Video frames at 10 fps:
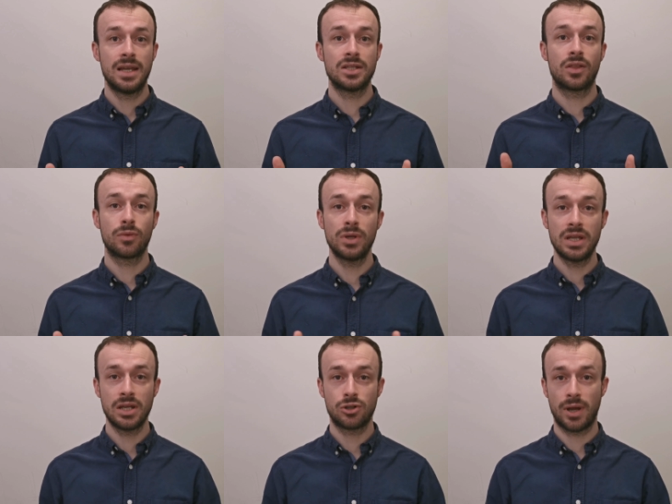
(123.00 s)
is a
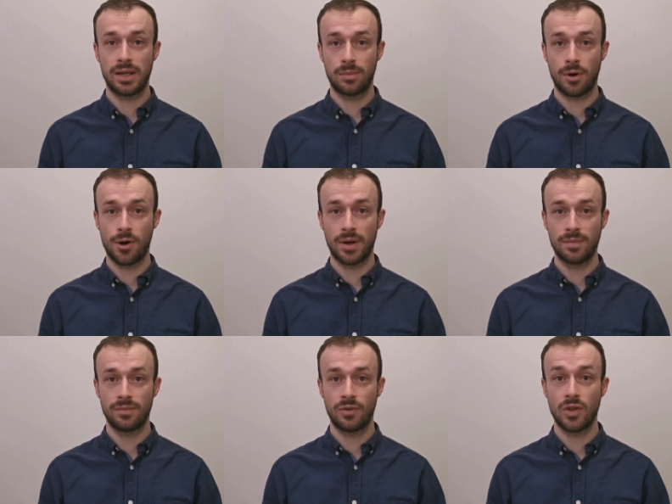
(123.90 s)
three-year training
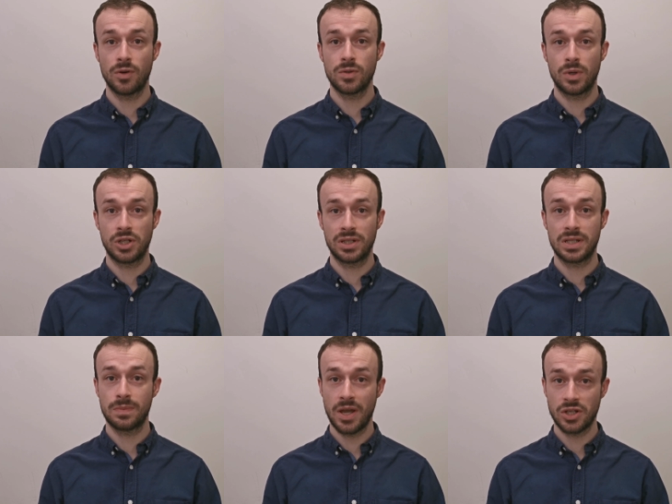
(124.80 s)
program for those wishing
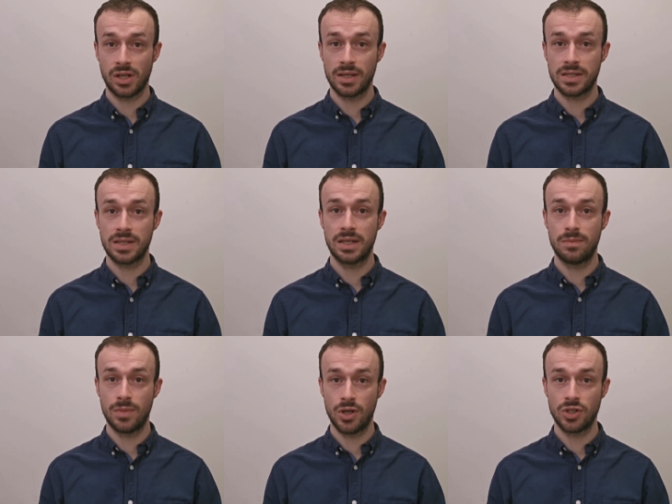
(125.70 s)
to specialise in
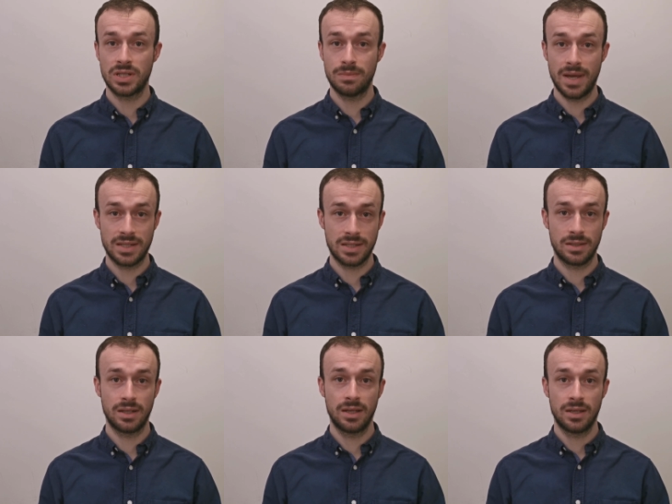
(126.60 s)
emergency medicine,